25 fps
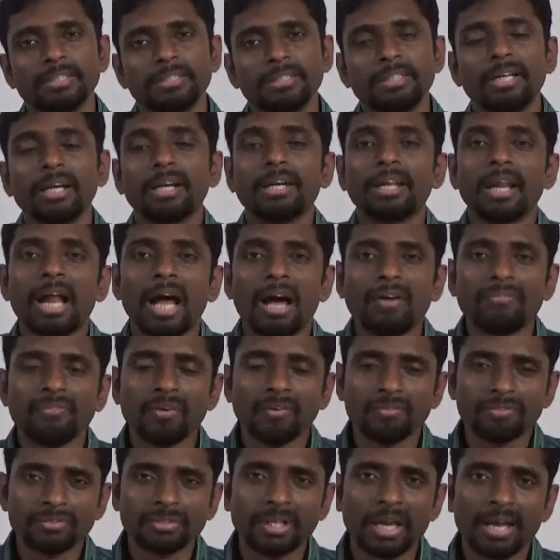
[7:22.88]
the graph
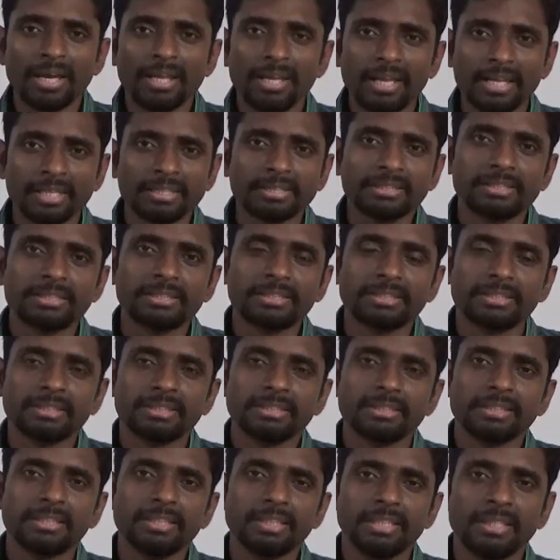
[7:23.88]
of sin x
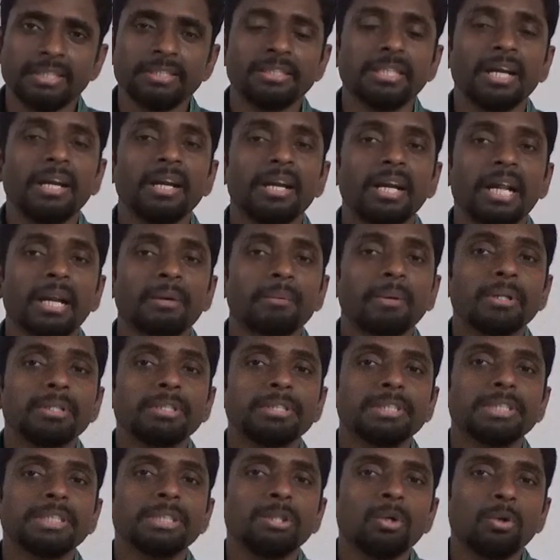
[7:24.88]
in the
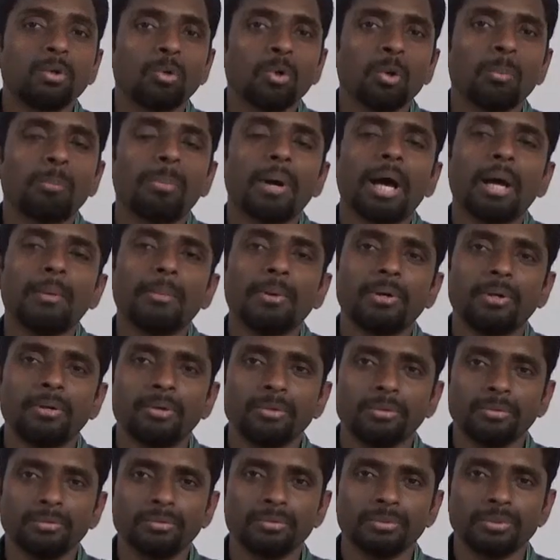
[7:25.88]
interval 0 to pi
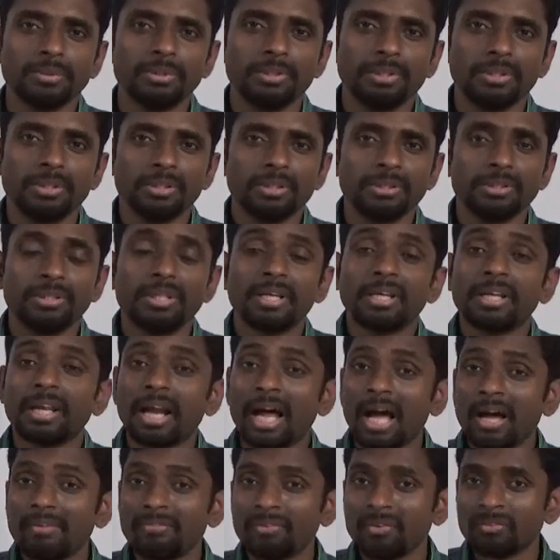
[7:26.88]
by 2, the
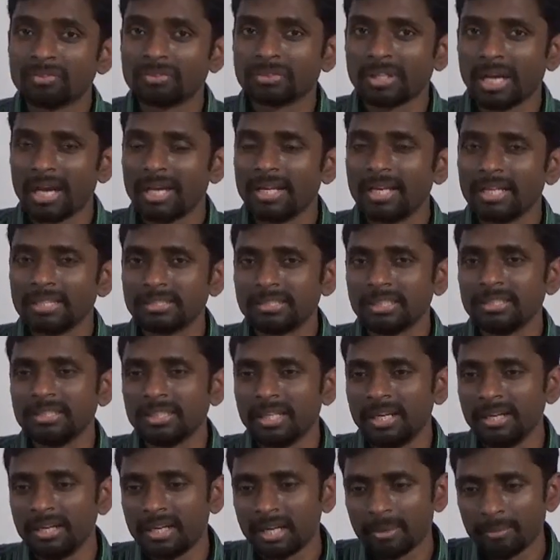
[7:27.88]
graph of sin x in
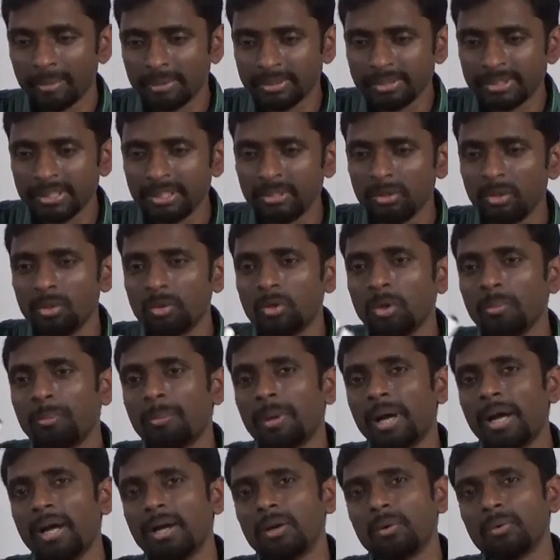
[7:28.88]
the interval 0 to
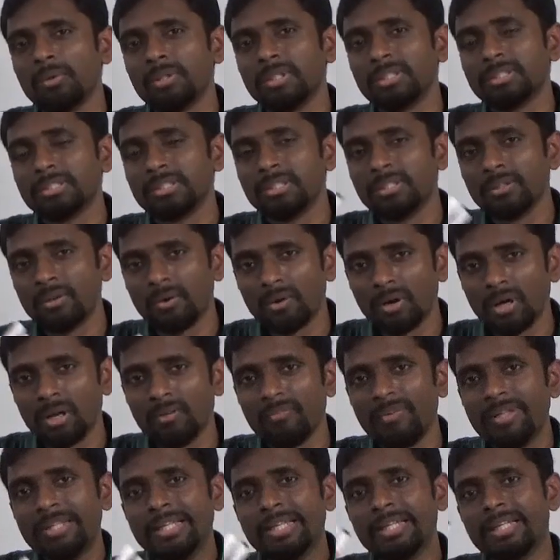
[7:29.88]
pi by 2, this is
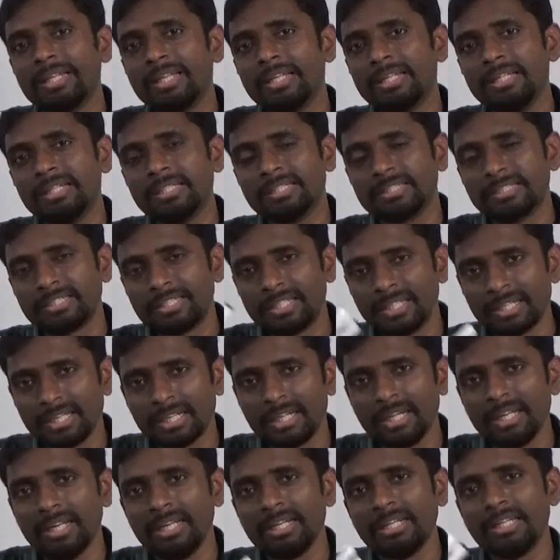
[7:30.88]
always increasing,
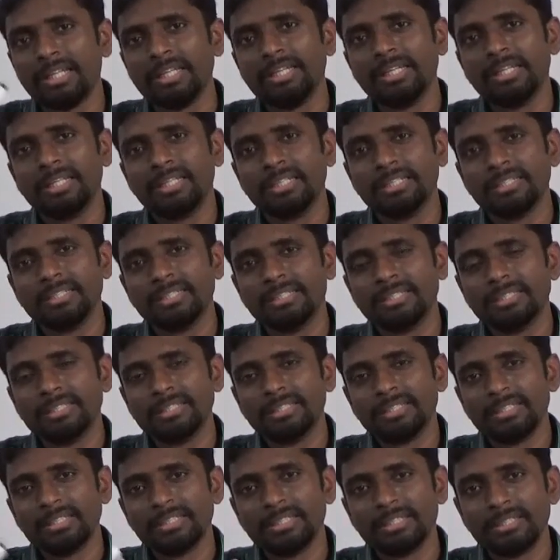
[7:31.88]
strictly increasing.
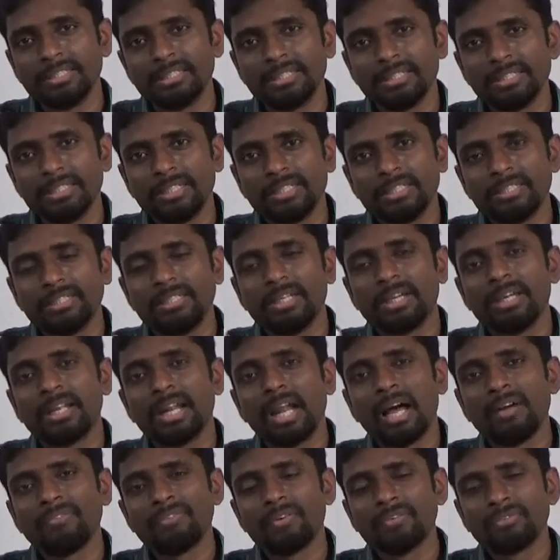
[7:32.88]
The
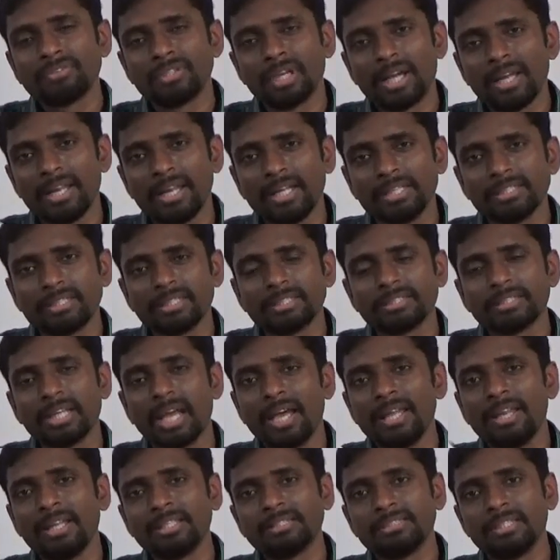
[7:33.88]
graph of sin x, the
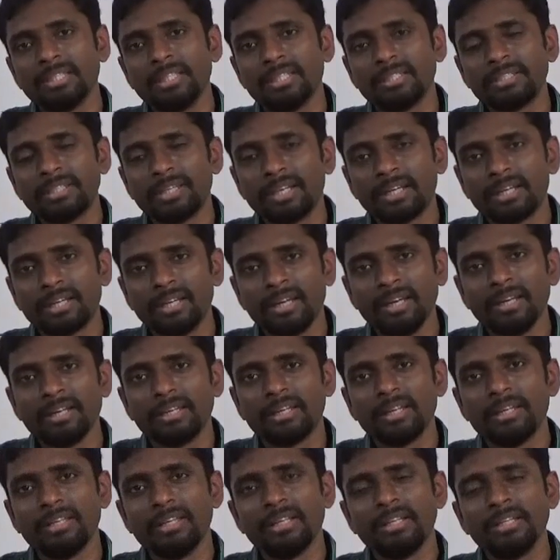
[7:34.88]
sin x is strictly
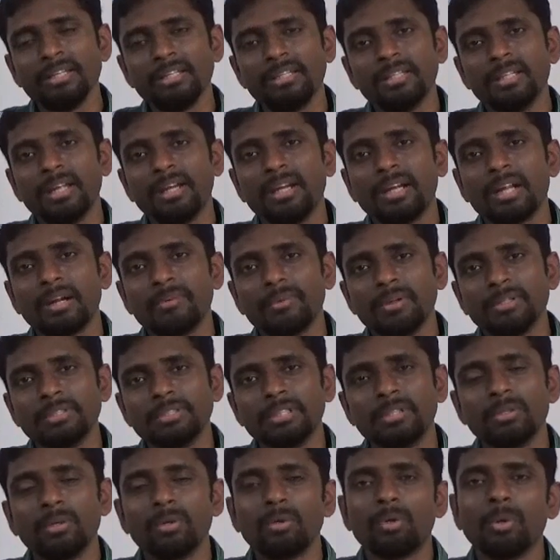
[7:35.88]
increasing in the interval
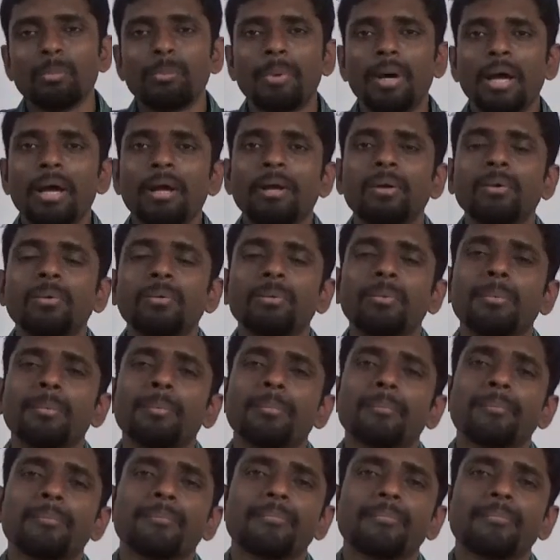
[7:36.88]
0 to pi by 2.